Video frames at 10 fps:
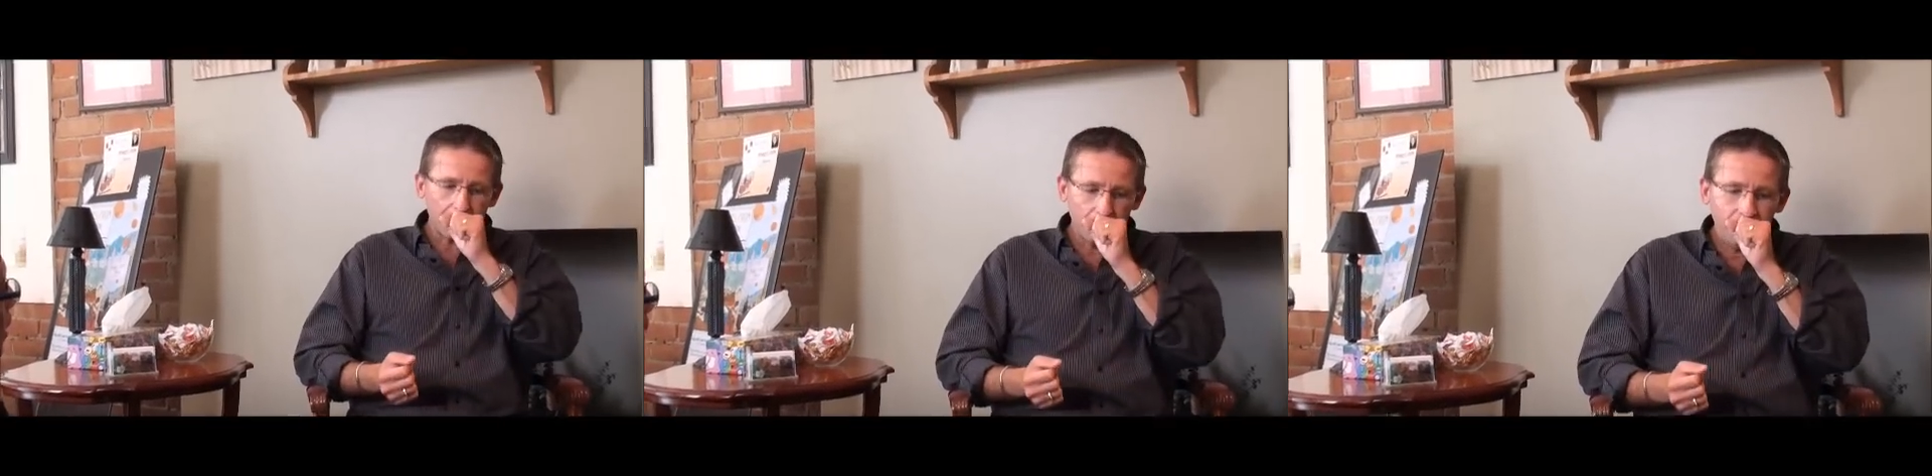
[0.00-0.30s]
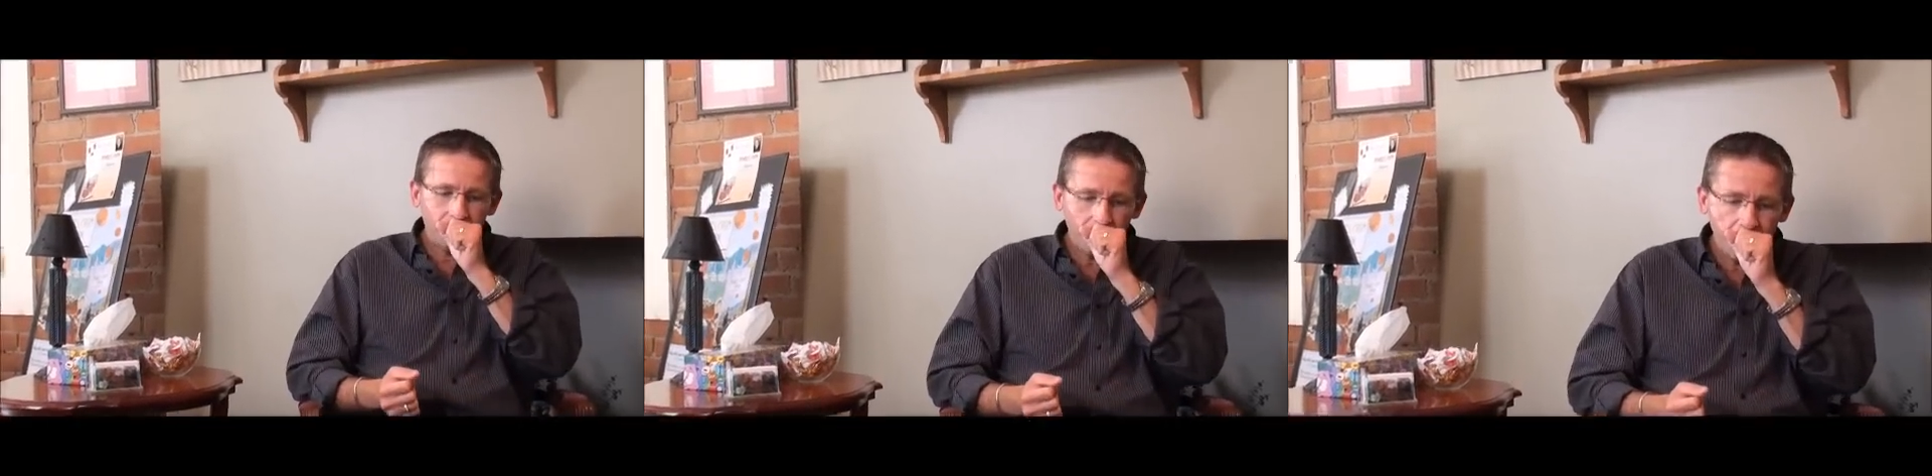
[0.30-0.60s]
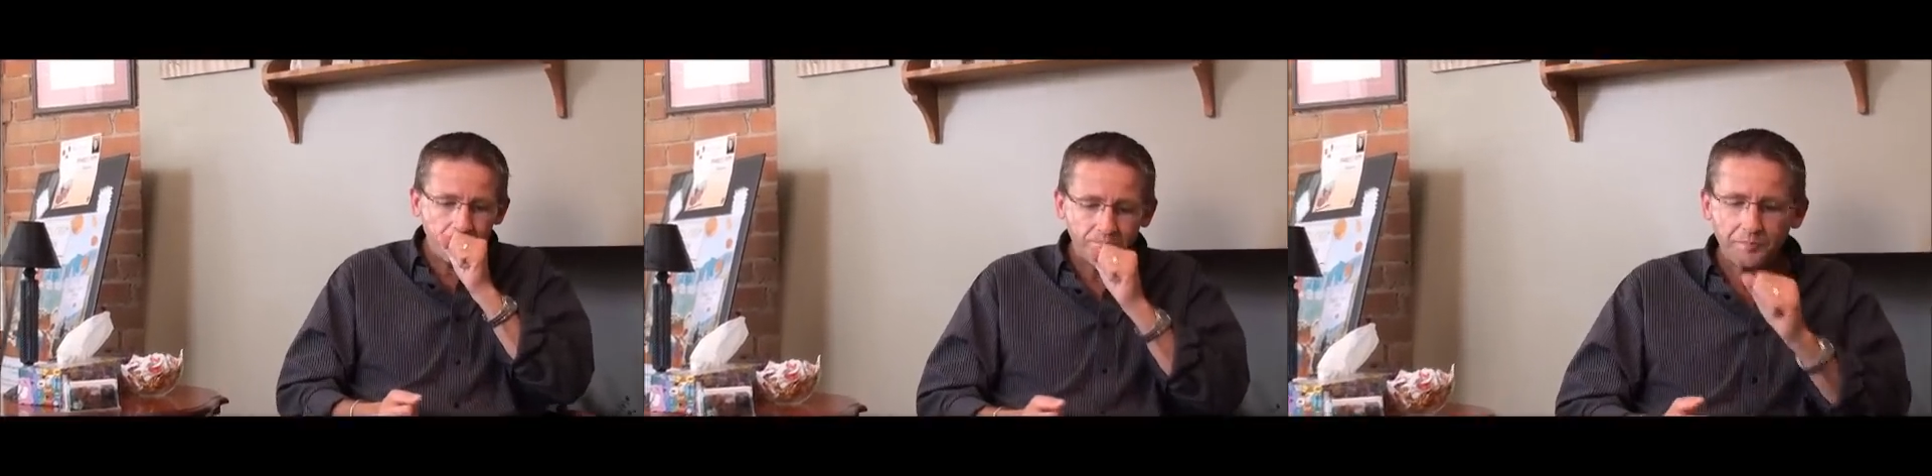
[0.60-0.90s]
Okay.
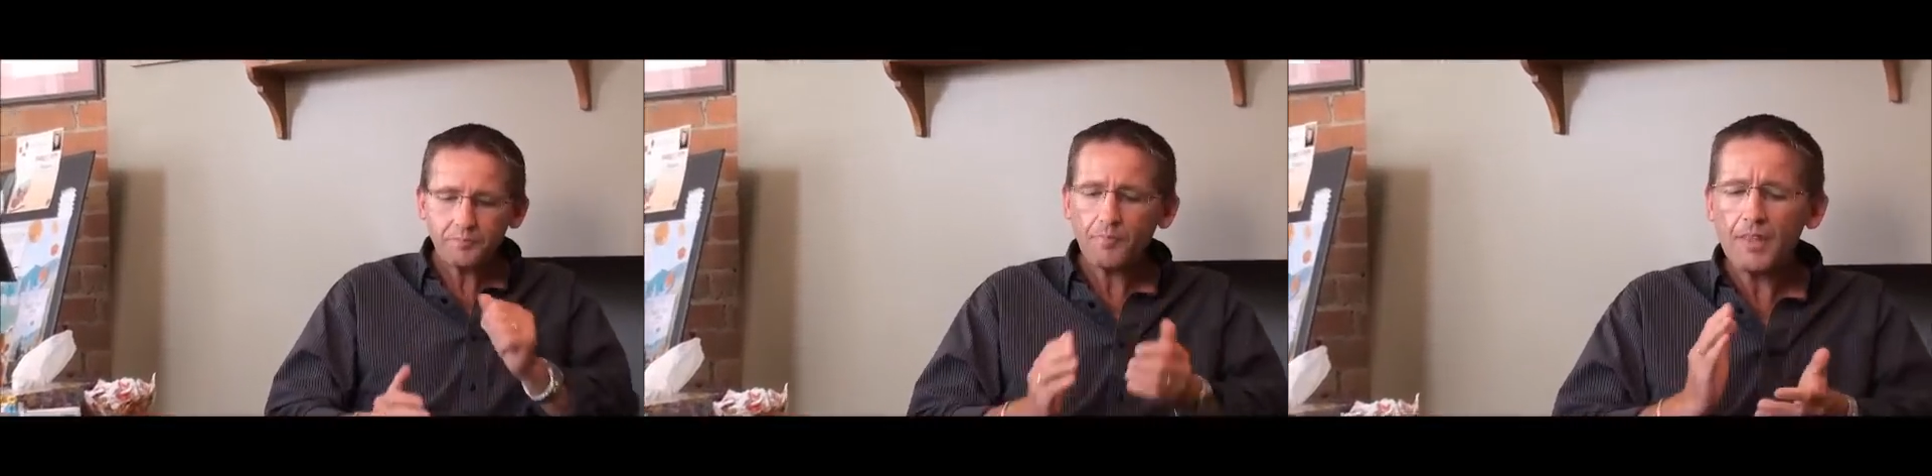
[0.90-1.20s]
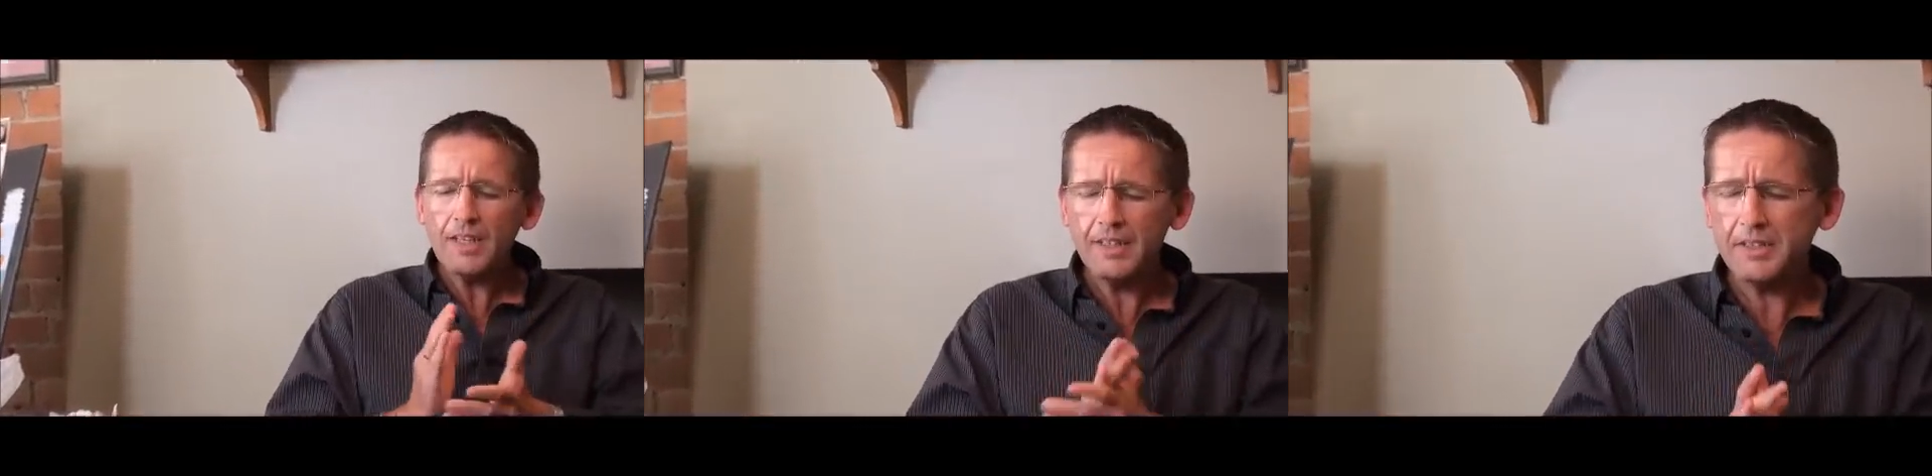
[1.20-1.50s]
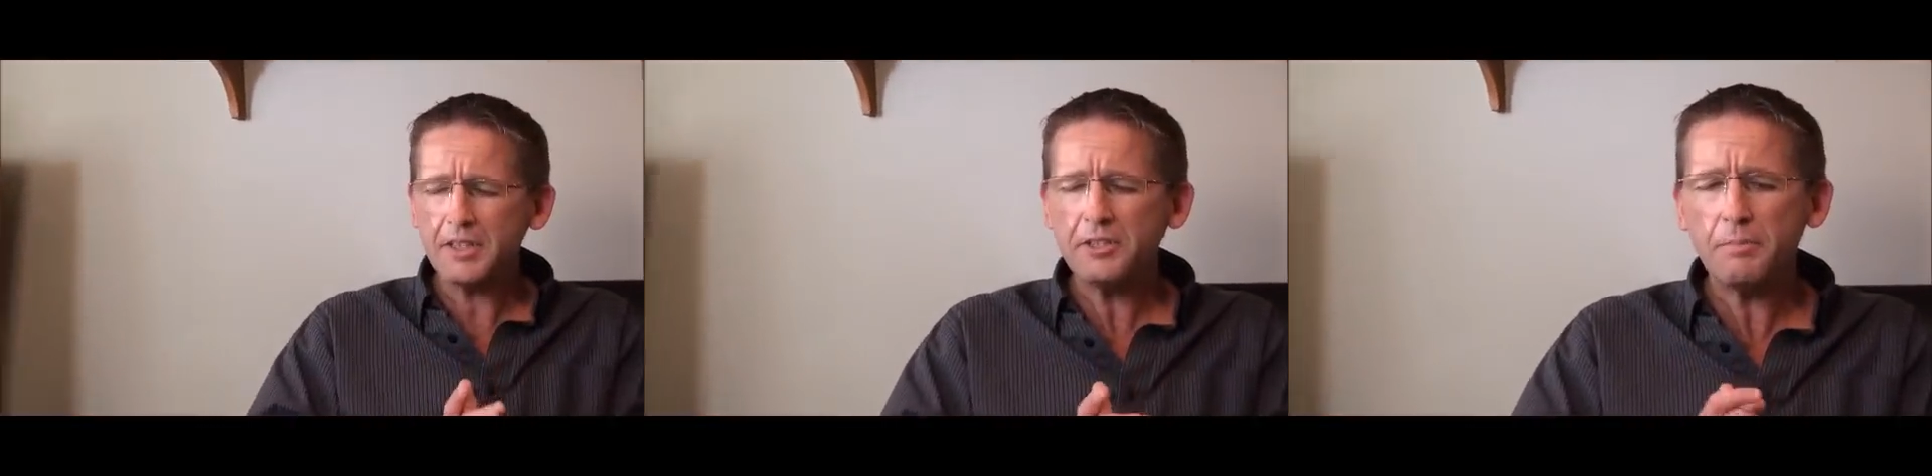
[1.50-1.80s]

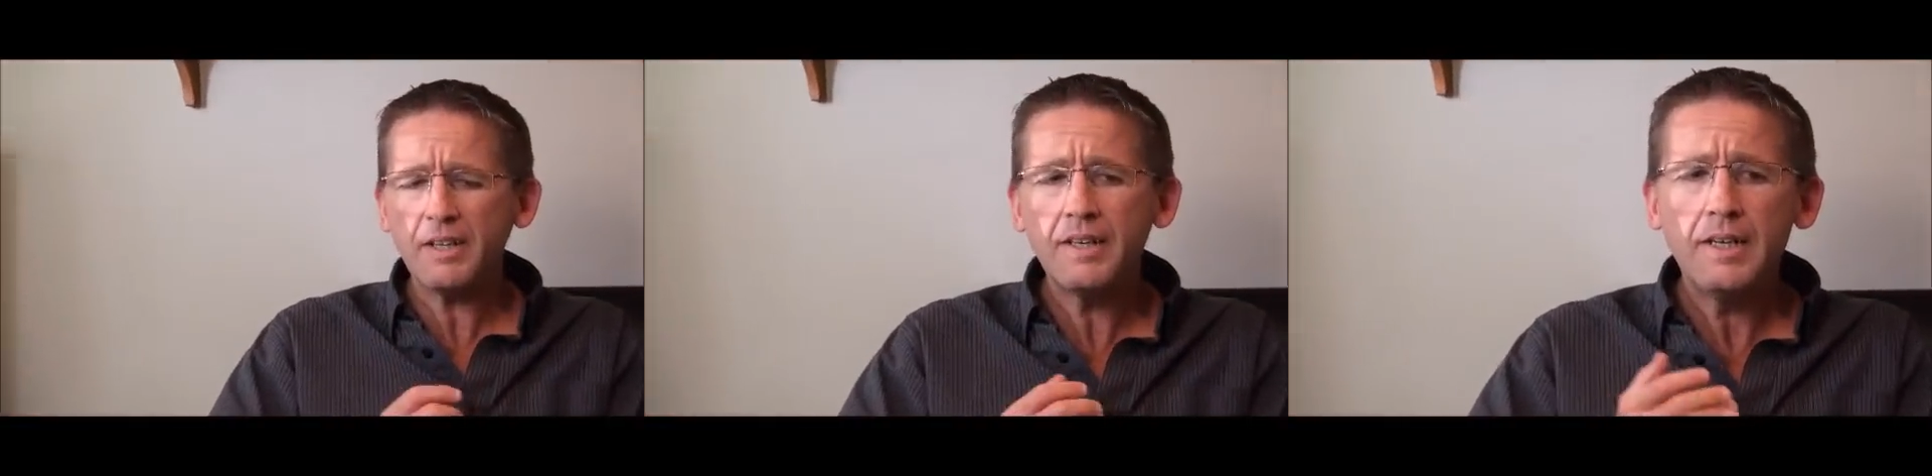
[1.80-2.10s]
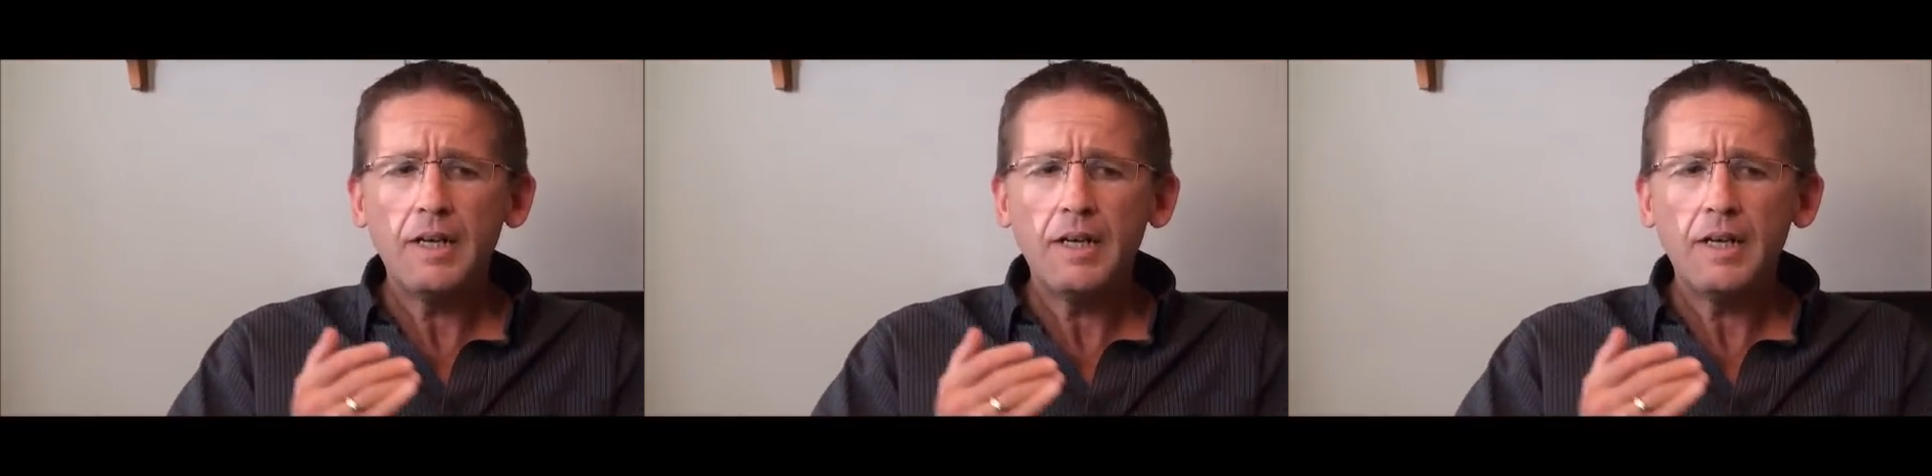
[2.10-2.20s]
Excuse me.